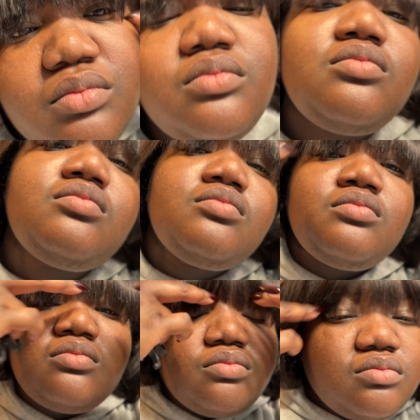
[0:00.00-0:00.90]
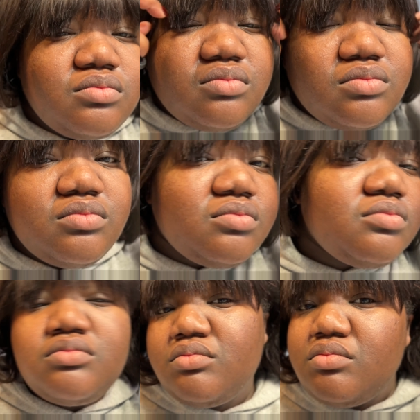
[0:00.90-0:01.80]
my little monitor that I have
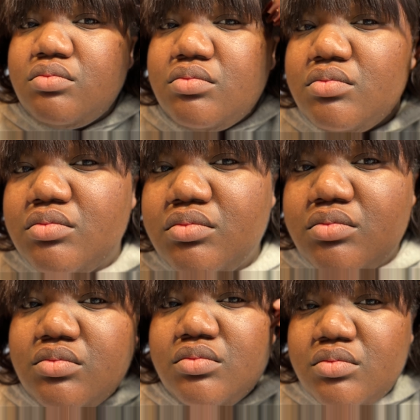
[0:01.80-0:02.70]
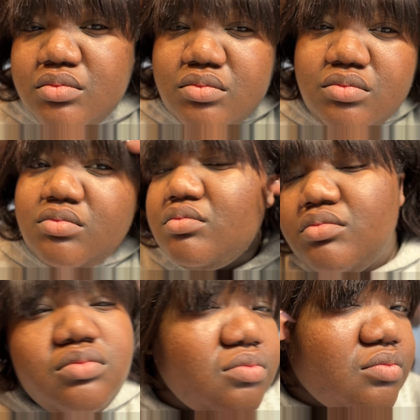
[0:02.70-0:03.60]
on the back of my phone when I was
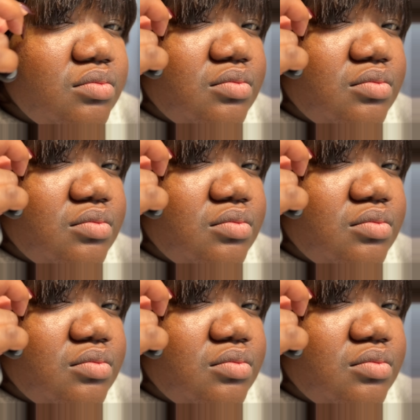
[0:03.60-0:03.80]
recording.